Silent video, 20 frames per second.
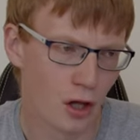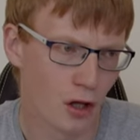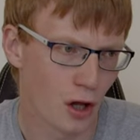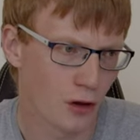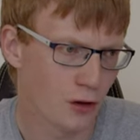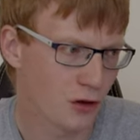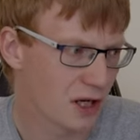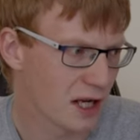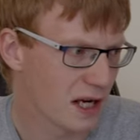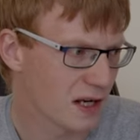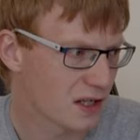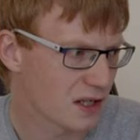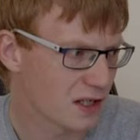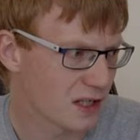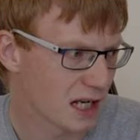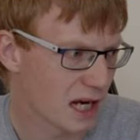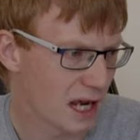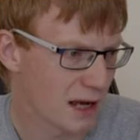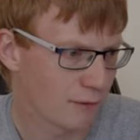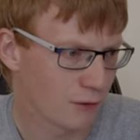other cases
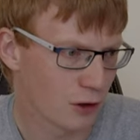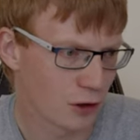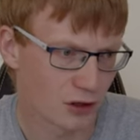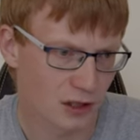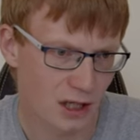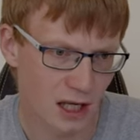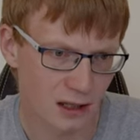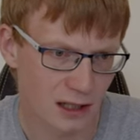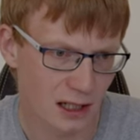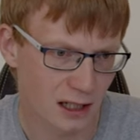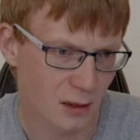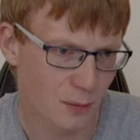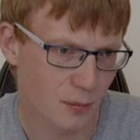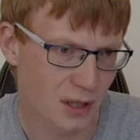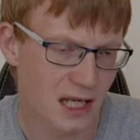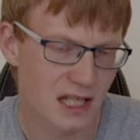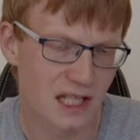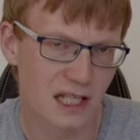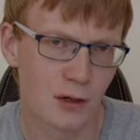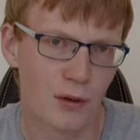that I've looked at like the
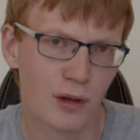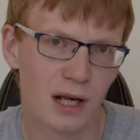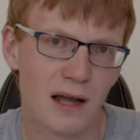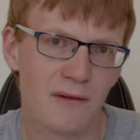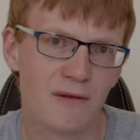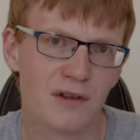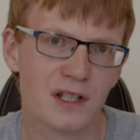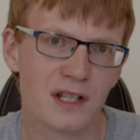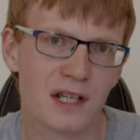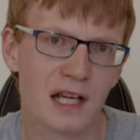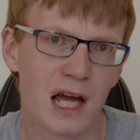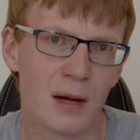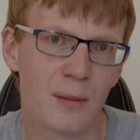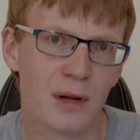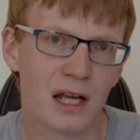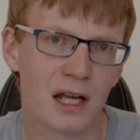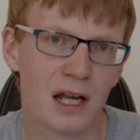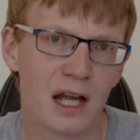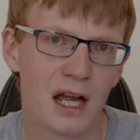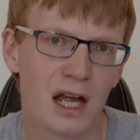PCO11
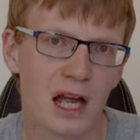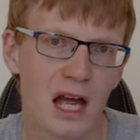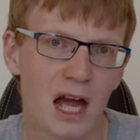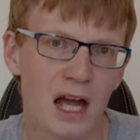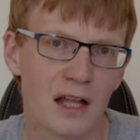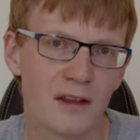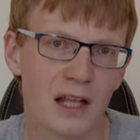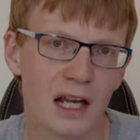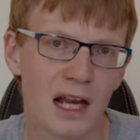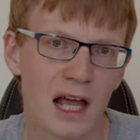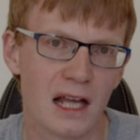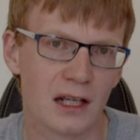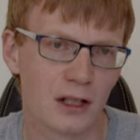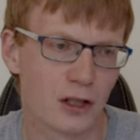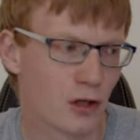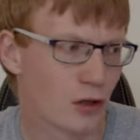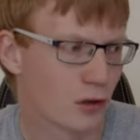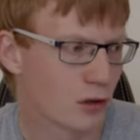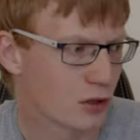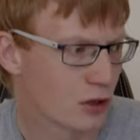Dynamic and the
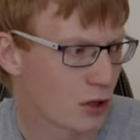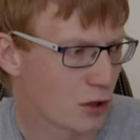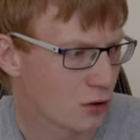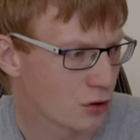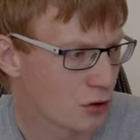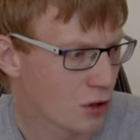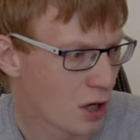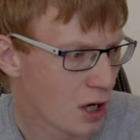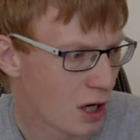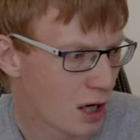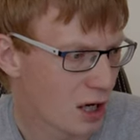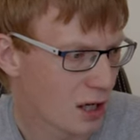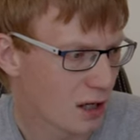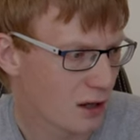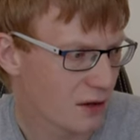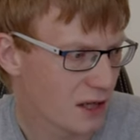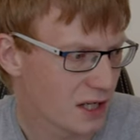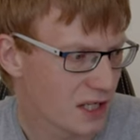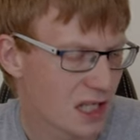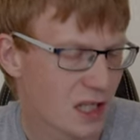Lancool 2.
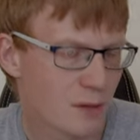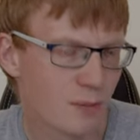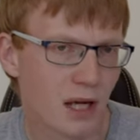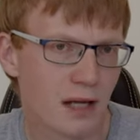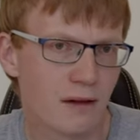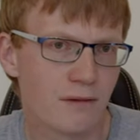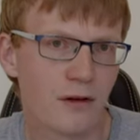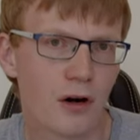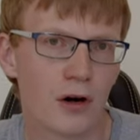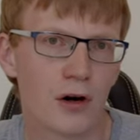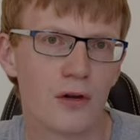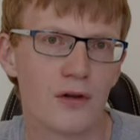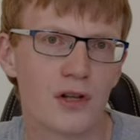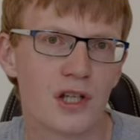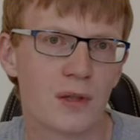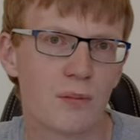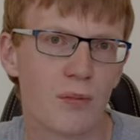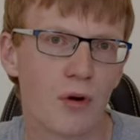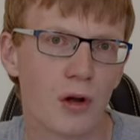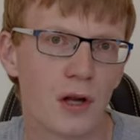This is by far the
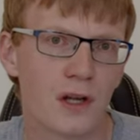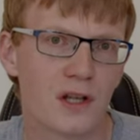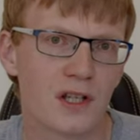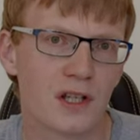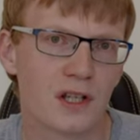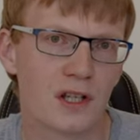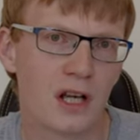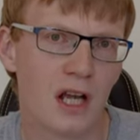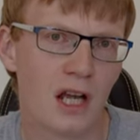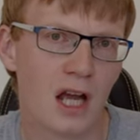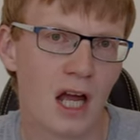smallest